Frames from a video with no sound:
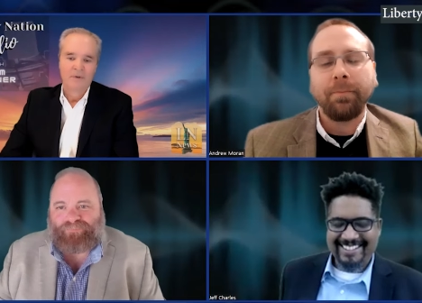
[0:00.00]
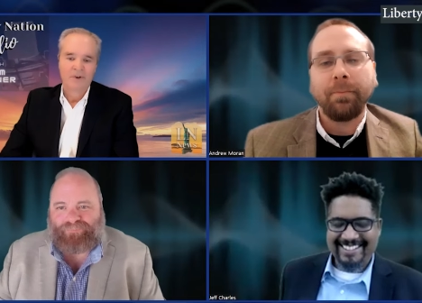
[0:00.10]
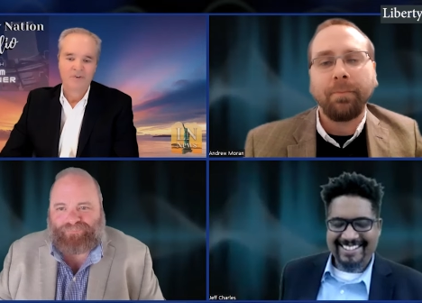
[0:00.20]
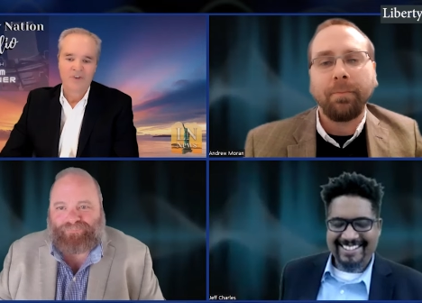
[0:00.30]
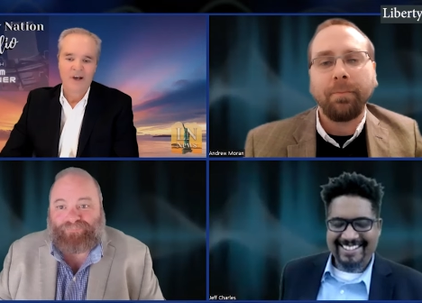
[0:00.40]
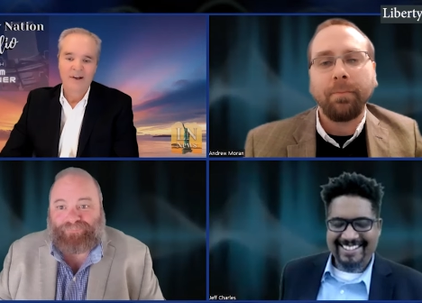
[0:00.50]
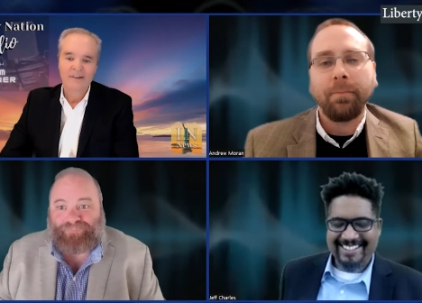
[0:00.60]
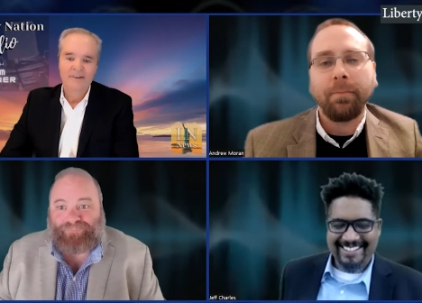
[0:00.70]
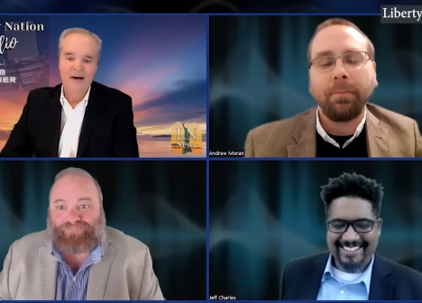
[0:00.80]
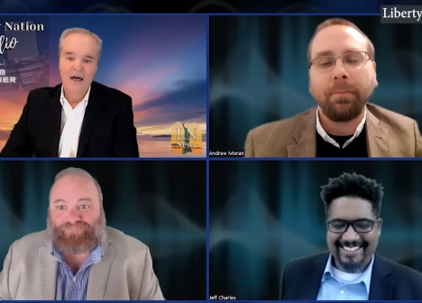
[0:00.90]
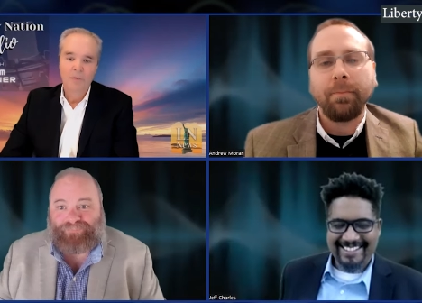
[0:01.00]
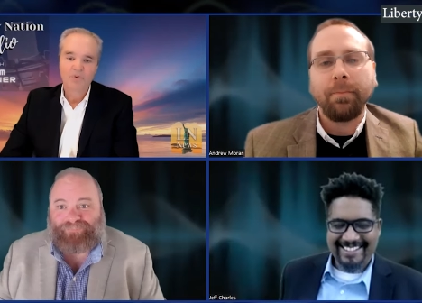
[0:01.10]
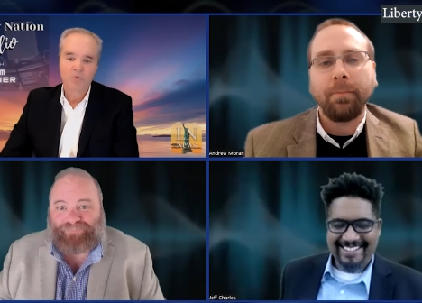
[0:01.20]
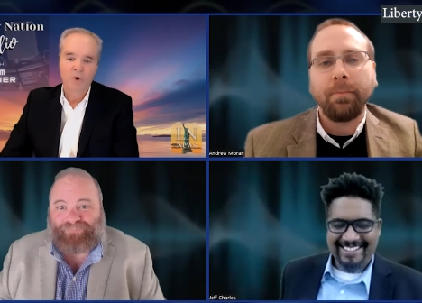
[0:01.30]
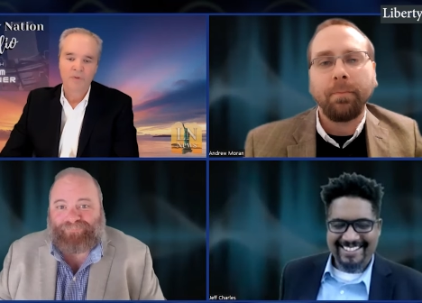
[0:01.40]
Speaker 1: "There's not a
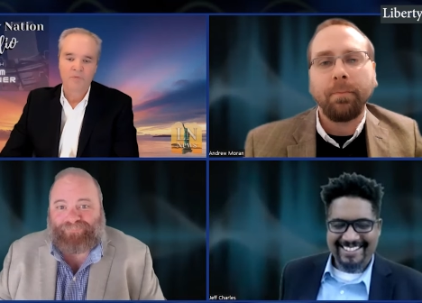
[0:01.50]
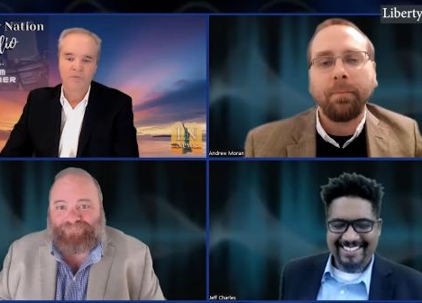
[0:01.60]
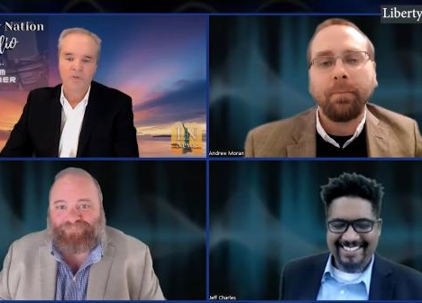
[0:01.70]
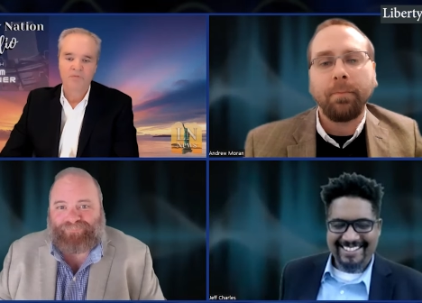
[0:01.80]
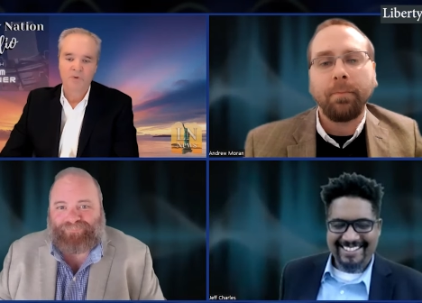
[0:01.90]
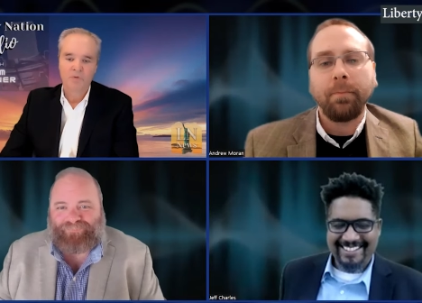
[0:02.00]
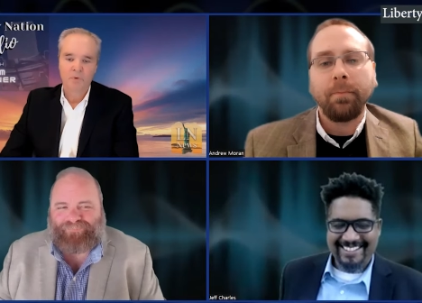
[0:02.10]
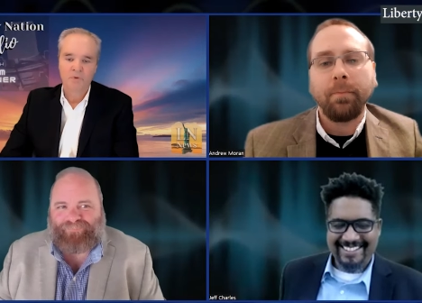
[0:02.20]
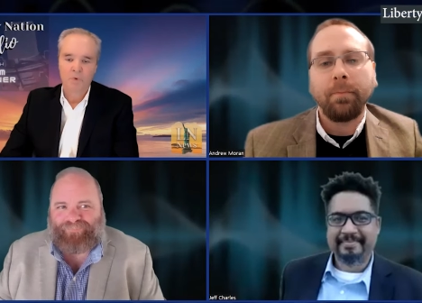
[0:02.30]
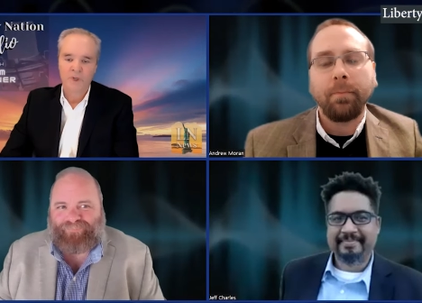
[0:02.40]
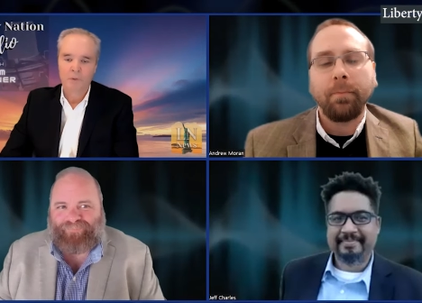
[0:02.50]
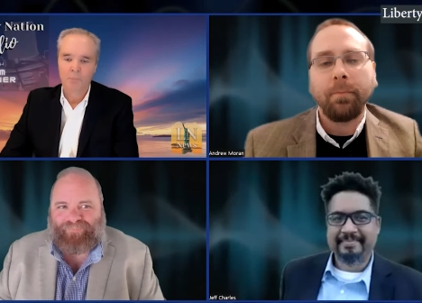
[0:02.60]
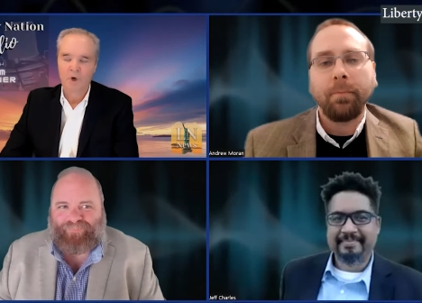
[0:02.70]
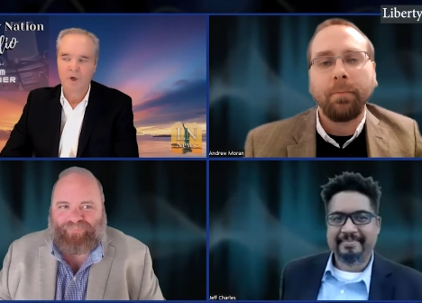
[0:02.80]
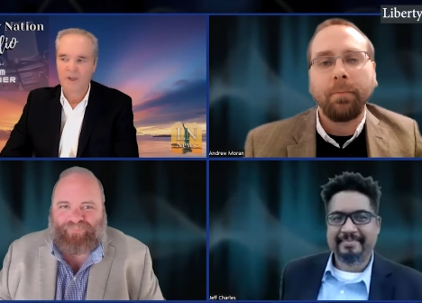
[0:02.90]
dime's worth of difference between
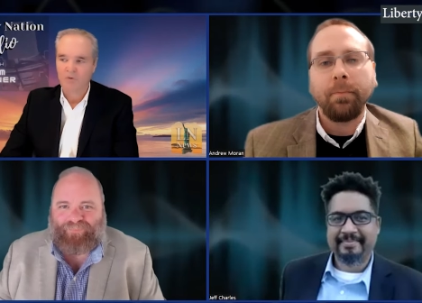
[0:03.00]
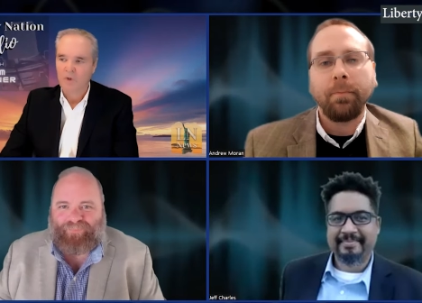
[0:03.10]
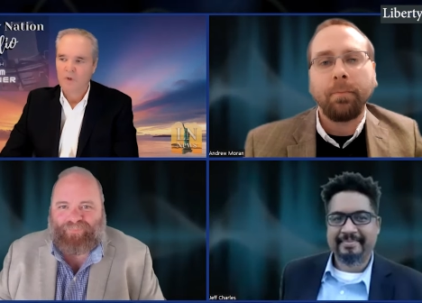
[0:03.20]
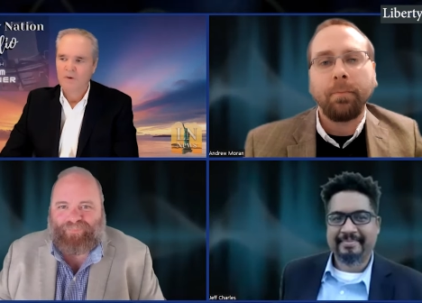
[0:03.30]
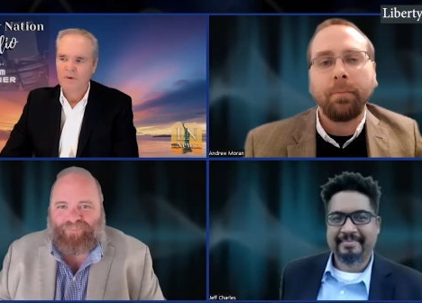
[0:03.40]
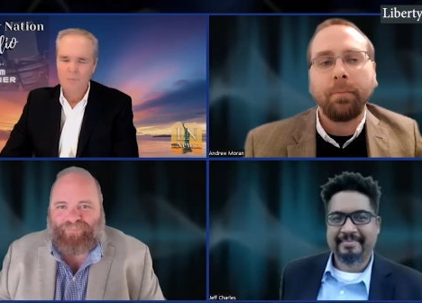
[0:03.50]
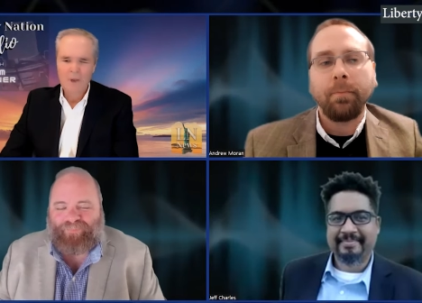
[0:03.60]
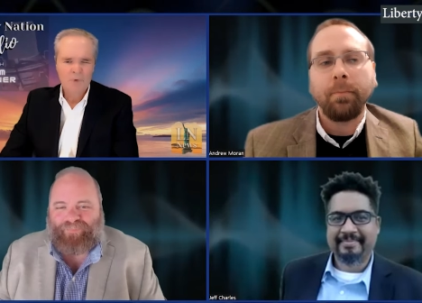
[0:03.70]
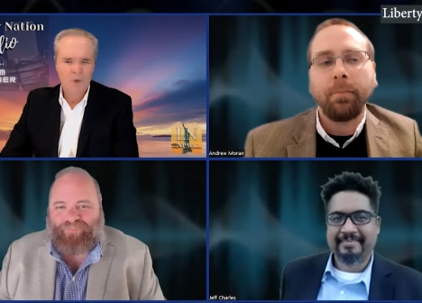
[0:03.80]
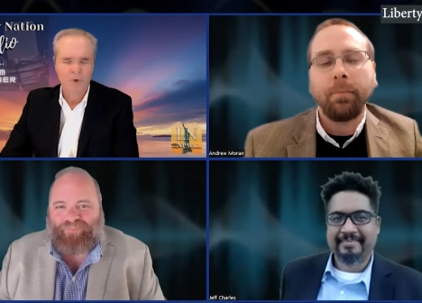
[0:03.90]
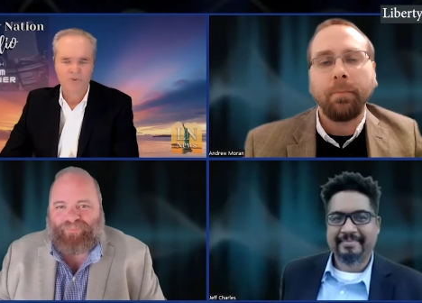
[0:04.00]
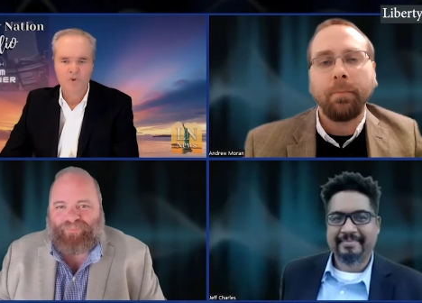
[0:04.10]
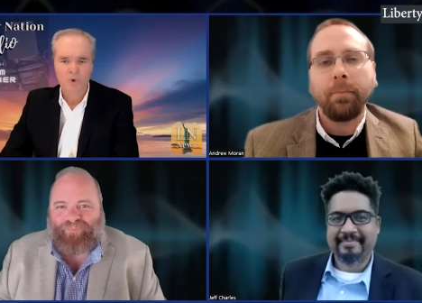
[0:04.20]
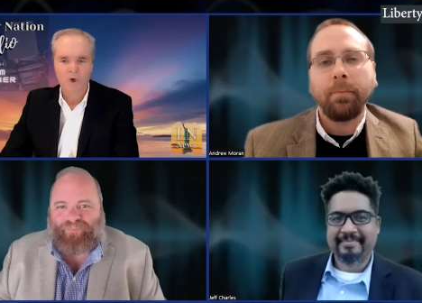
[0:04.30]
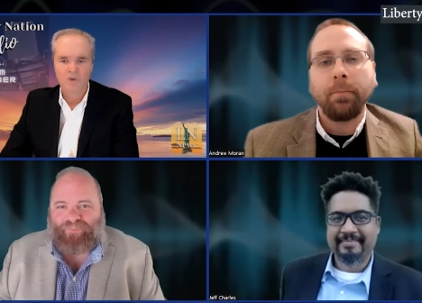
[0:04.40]
the parties." Or maybe it
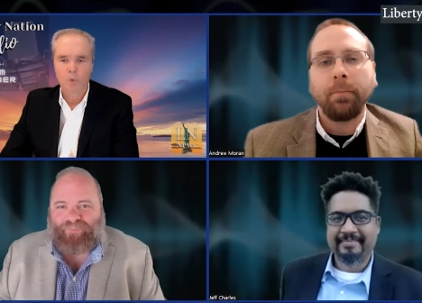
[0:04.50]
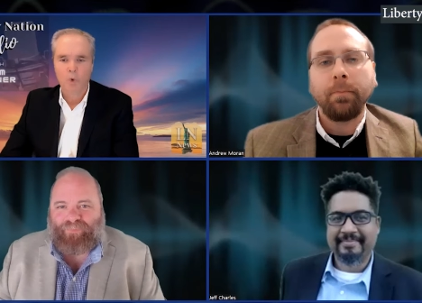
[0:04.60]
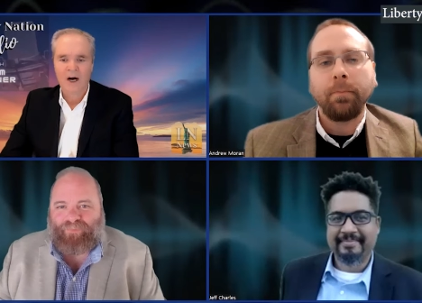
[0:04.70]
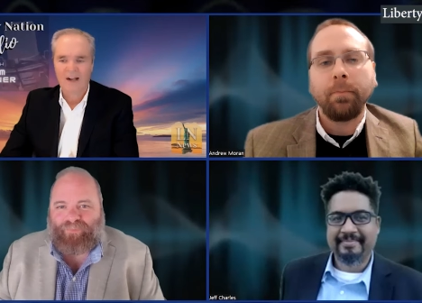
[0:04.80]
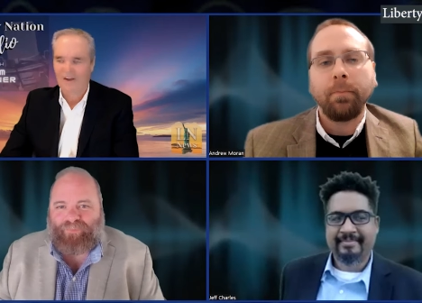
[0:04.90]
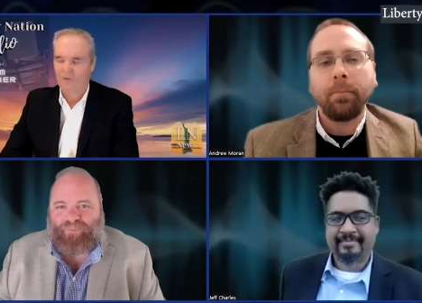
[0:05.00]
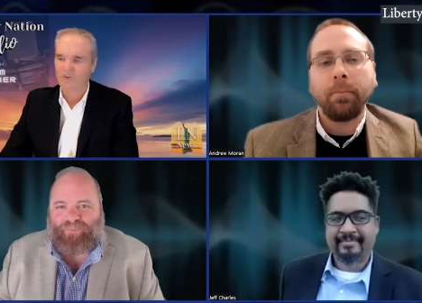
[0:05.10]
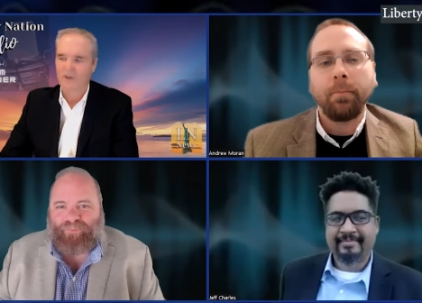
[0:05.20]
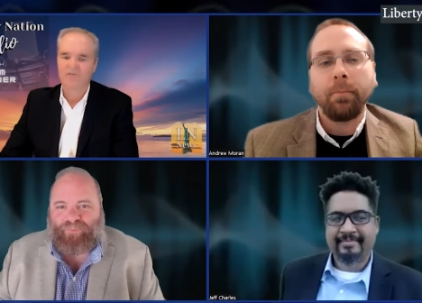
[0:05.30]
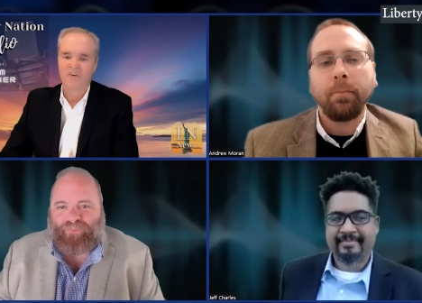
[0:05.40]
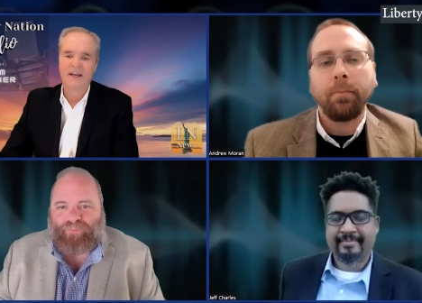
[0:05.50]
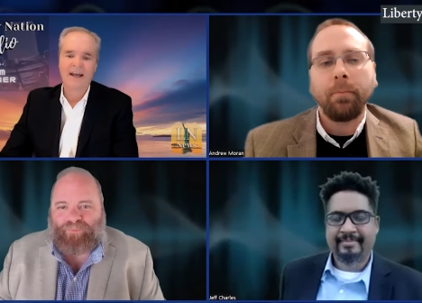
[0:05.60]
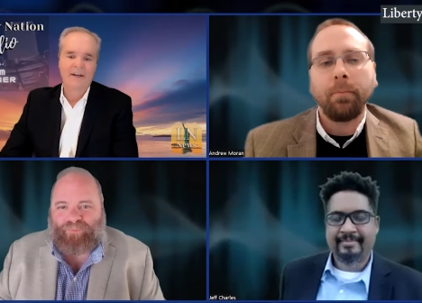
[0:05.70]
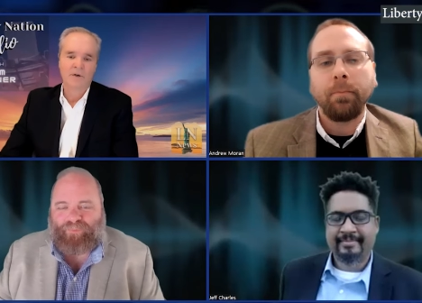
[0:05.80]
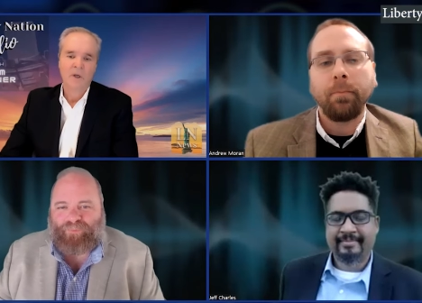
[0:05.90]
was George Wallace, I
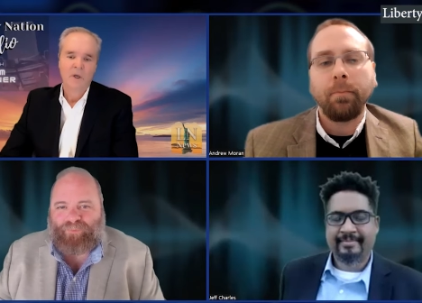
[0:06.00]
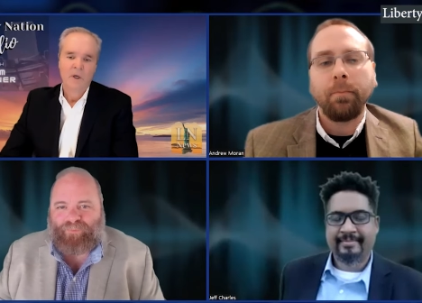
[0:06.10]
forget.